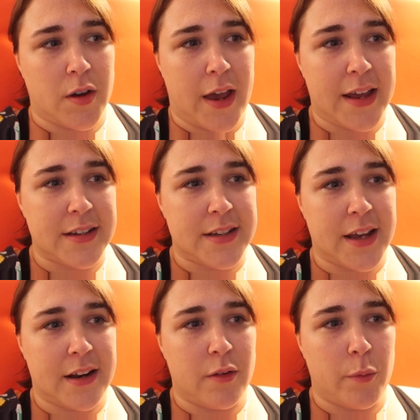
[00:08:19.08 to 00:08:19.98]
headed
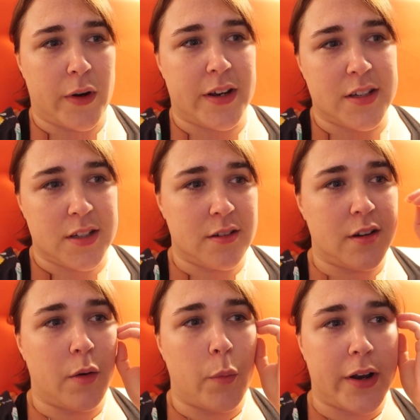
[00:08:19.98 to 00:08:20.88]
in, went
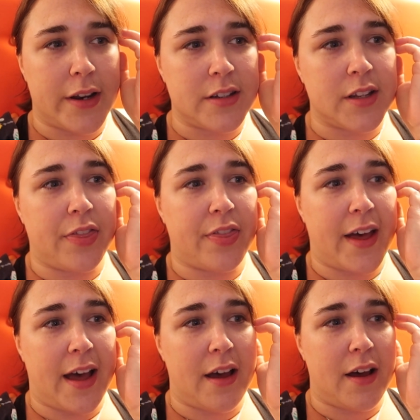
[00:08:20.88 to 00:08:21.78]
and done
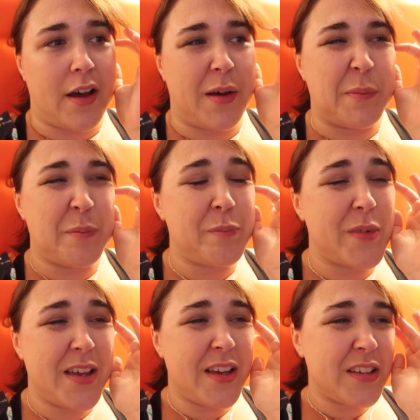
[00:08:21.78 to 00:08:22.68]
that.
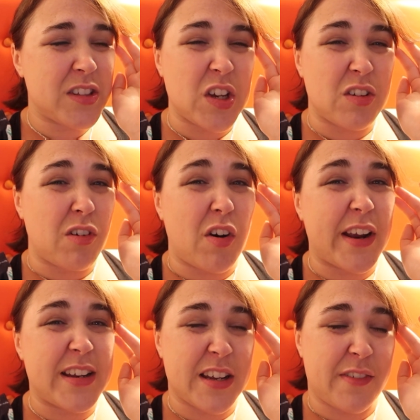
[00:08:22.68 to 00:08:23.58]
It's a good
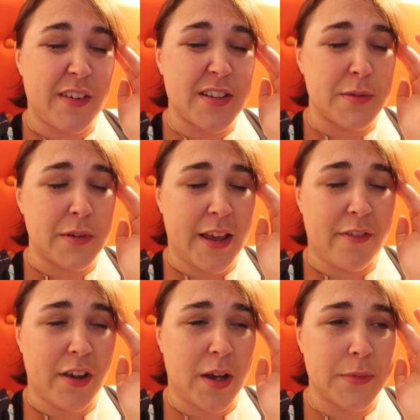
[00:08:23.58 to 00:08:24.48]
ride. If
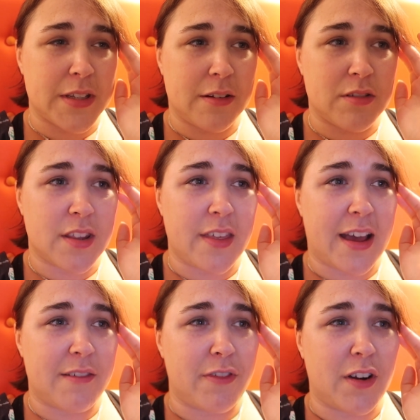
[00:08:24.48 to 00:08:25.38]
it comes down to
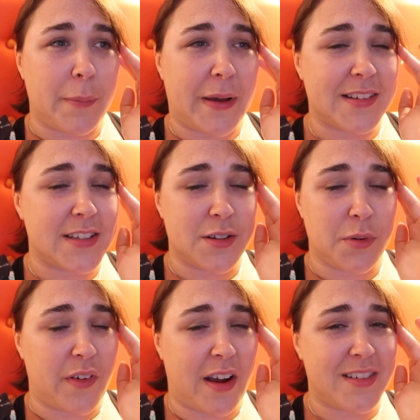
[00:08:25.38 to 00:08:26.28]
that and Flight of
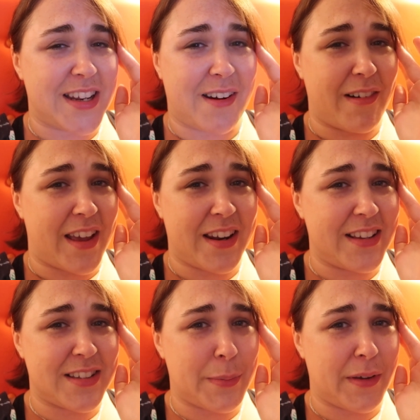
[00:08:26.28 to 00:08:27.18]
Passage, without a doubt it
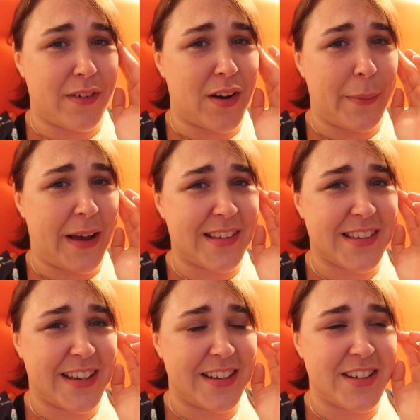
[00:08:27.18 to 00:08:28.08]
needs to be Flight of
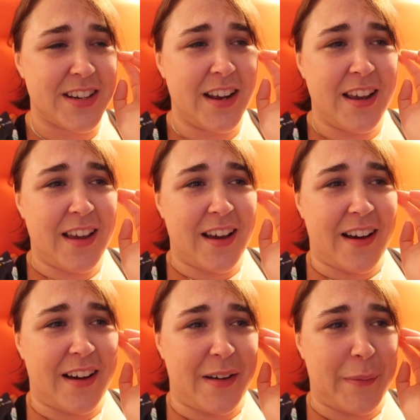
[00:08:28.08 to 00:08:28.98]
Passage.
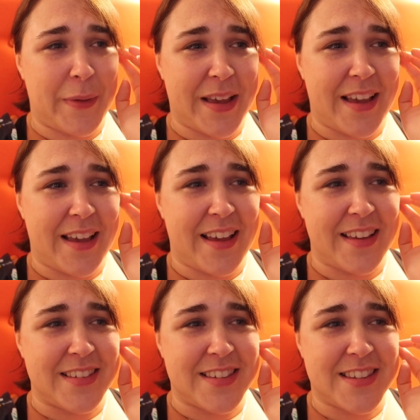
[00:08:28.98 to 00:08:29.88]

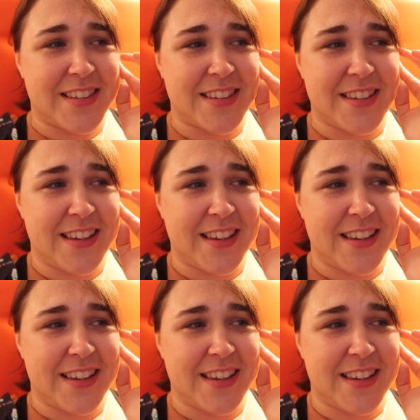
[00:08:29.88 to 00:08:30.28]
It's